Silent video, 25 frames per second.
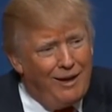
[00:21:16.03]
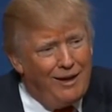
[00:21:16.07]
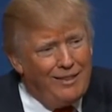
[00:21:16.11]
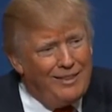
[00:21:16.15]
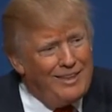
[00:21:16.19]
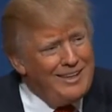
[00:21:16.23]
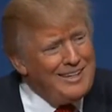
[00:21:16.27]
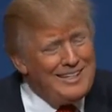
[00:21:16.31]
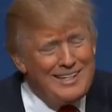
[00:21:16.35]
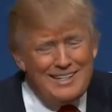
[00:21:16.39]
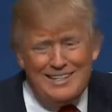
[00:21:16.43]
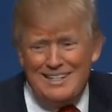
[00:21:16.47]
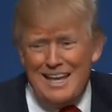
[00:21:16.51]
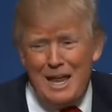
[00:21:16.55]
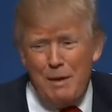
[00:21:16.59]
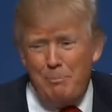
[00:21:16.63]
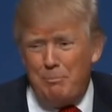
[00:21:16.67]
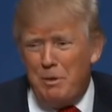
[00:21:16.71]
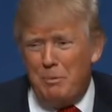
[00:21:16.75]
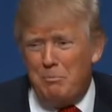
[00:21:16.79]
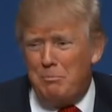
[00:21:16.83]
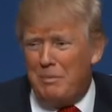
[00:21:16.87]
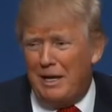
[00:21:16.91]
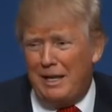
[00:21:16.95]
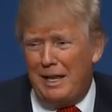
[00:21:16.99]
This has not
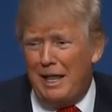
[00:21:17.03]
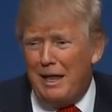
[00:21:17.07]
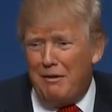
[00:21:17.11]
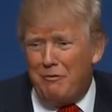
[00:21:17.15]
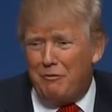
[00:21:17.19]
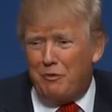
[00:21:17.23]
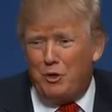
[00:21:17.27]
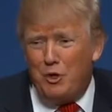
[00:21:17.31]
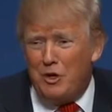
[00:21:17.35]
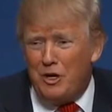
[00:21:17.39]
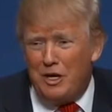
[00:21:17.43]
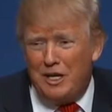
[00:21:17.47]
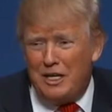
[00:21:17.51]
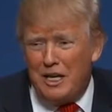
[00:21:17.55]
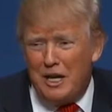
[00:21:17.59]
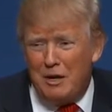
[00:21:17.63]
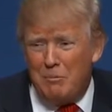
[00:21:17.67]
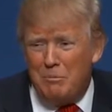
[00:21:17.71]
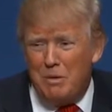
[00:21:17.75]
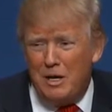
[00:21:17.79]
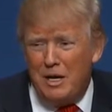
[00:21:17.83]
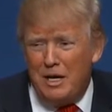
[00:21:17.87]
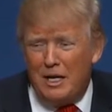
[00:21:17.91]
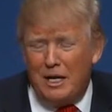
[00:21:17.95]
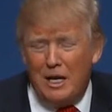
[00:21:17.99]
been my life, turning down
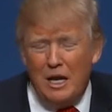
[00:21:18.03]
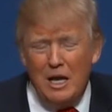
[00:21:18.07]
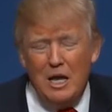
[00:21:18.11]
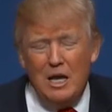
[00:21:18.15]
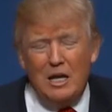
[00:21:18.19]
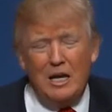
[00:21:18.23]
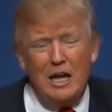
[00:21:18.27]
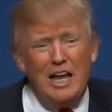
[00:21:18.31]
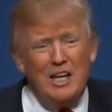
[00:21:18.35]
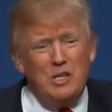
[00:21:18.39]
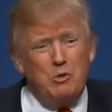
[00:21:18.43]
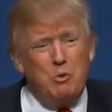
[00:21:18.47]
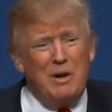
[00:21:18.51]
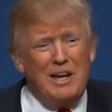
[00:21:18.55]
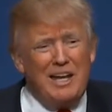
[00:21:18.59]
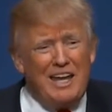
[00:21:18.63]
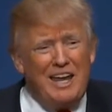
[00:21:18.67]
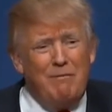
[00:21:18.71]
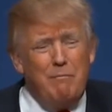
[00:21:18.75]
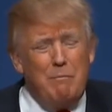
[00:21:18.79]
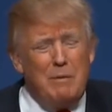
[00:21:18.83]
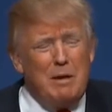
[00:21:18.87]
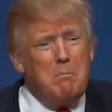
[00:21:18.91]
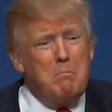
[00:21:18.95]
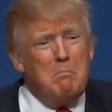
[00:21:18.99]
money. Guys want to
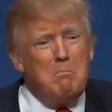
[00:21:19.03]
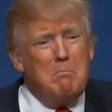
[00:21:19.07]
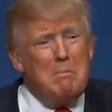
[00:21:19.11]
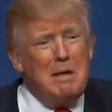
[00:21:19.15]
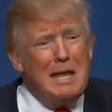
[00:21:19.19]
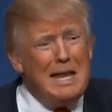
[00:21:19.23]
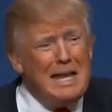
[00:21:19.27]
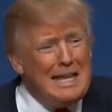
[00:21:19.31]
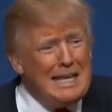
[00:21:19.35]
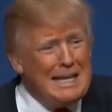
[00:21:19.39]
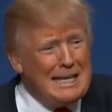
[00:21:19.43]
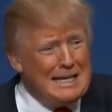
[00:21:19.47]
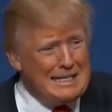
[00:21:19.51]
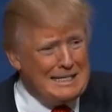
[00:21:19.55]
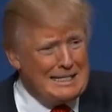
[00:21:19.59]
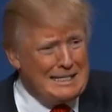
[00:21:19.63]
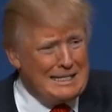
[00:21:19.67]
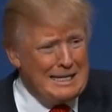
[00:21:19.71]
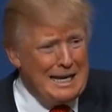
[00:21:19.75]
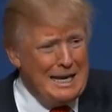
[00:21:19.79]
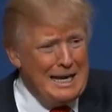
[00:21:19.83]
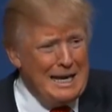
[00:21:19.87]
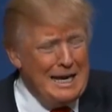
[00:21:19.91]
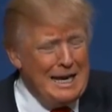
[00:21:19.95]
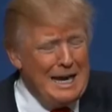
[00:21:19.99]
give me
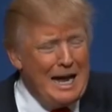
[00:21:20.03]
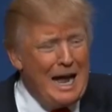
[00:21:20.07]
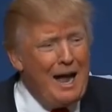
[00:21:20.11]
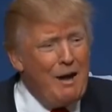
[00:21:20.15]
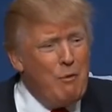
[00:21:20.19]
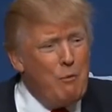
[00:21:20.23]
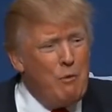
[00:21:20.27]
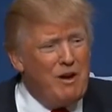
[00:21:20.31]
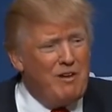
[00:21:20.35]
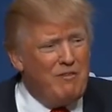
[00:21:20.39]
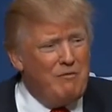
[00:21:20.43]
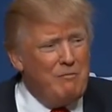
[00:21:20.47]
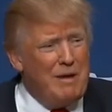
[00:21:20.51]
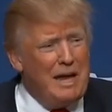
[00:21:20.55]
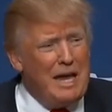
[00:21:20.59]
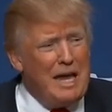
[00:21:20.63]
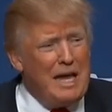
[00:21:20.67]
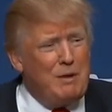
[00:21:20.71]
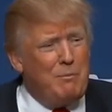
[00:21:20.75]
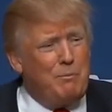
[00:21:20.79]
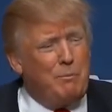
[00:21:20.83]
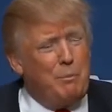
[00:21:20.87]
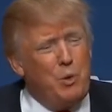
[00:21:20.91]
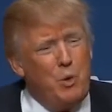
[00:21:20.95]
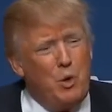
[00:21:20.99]
millions. I would have
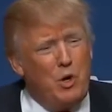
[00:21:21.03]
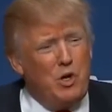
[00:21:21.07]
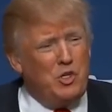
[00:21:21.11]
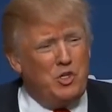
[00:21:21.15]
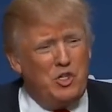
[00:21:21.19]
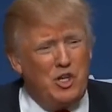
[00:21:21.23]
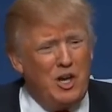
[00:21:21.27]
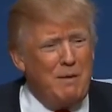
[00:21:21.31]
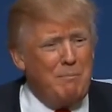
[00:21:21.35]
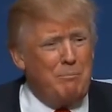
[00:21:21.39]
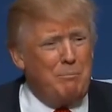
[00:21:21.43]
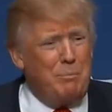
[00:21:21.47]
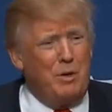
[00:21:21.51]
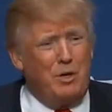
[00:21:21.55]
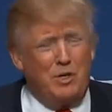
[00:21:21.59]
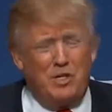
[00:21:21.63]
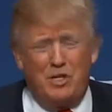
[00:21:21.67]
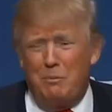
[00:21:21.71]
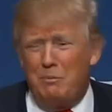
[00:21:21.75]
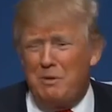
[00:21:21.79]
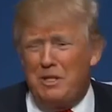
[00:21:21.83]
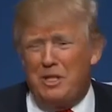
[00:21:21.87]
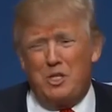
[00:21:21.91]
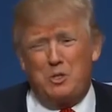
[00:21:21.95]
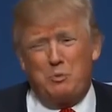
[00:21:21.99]
made poor Jeb Bush.
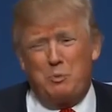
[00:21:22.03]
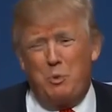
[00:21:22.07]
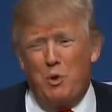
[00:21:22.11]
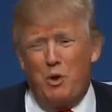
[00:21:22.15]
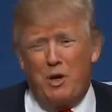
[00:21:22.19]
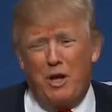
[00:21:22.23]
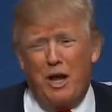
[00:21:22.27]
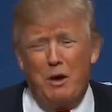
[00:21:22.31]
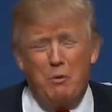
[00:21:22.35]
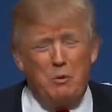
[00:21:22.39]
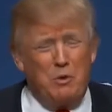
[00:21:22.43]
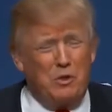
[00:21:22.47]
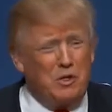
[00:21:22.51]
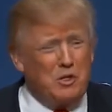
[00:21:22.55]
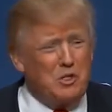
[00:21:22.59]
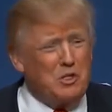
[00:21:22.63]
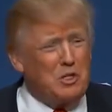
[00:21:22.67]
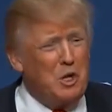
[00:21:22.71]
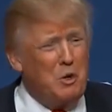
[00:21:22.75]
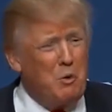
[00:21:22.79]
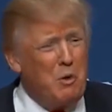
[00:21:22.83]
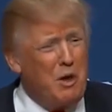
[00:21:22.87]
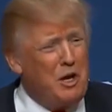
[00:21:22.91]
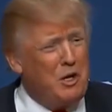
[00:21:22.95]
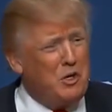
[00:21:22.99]
This poor guy with this
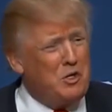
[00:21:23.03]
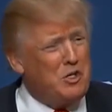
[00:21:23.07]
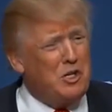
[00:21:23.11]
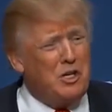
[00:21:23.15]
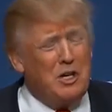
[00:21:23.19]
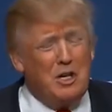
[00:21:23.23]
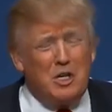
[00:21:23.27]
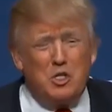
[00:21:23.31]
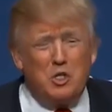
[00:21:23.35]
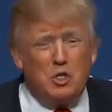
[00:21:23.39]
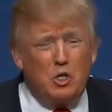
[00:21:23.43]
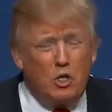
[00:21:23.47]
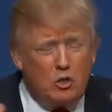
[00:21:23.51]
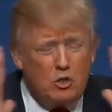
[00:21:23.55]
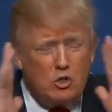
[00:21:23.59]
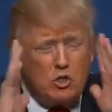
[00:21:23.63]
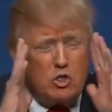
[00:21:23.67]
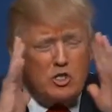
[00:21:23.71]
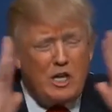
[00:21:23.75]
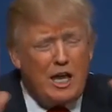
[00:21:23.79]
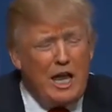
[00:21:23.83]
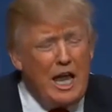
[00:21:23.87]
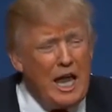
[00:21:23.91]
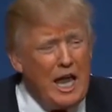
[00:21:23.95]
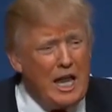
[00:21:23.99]
low energy.
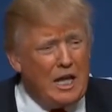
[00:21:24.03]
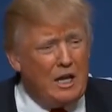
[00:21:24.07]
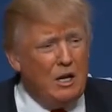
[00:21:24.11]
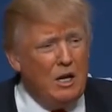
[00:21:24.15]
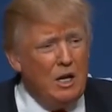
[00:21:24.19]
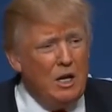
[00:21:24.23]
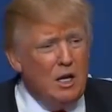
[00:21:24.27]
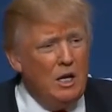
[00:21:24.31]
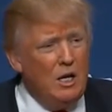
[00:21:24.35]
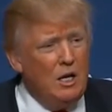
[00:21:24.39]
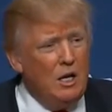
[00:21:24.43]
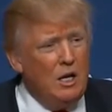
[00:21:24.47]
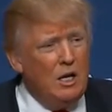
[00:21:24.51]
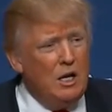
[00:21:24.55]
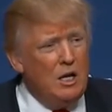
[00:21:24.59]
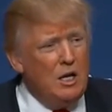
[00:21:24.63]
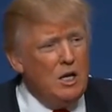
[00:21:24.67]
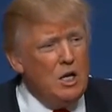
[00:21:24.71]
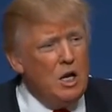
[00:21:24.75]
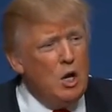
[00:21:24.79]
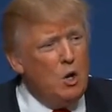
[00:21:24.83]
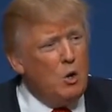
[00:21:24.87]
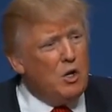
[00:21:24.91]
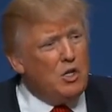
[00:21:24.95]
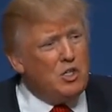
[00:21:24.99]
It's sad.
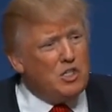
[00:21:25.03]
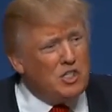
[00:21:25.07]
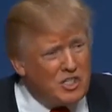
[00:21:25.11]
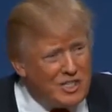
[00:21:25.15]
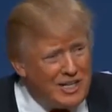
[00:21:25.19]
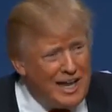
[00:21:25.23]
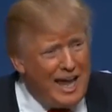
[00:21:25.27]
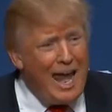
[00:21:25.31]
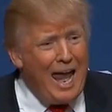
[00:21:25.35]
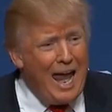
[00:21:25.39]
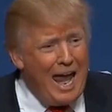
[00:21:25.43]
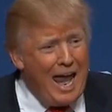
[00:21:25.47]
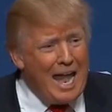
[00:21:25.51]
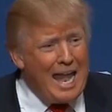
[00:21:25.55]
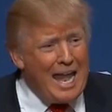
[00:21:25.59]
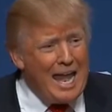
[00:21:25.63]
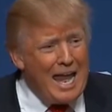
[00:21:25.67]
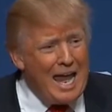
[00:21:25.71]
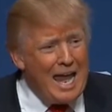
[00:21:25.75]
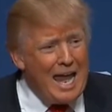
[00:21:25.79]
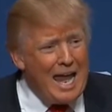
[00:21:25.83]
No, it's sad.